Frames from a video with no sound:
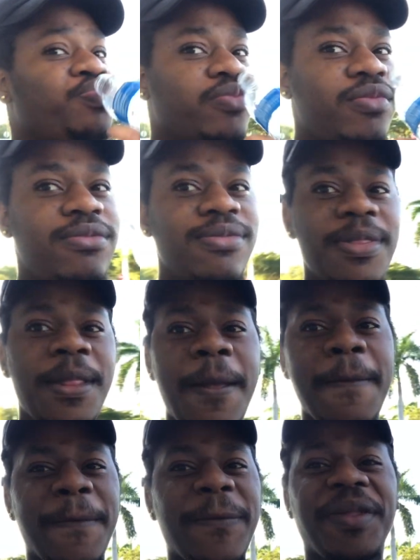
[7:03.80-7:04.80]
can
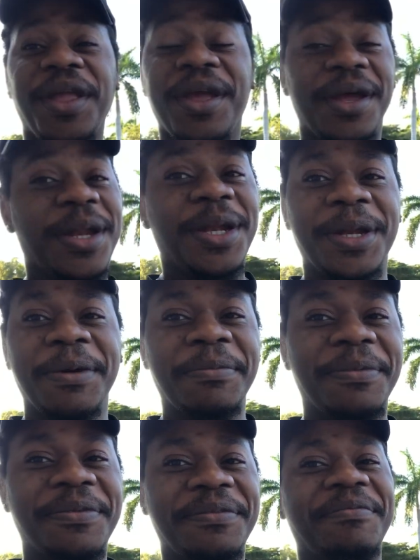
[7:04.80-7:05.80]
nope.
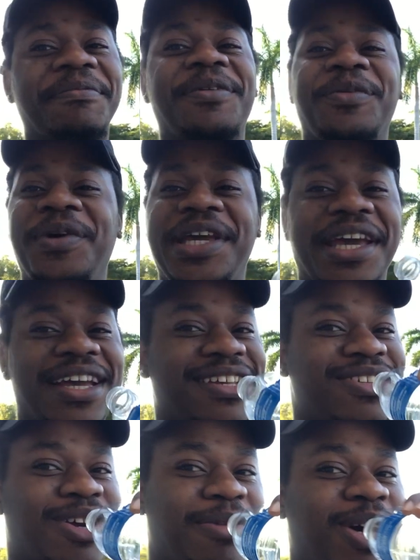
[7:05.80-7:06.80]
We can't
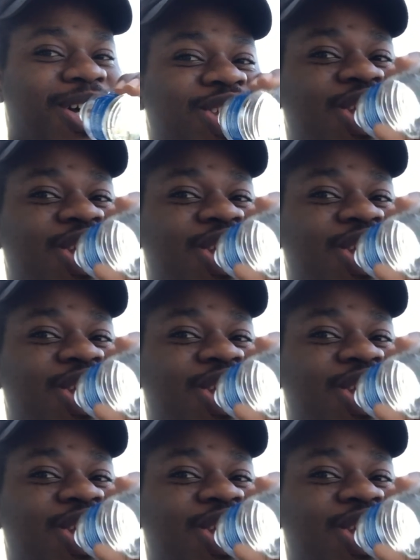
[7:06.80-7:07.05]
get Starbucks.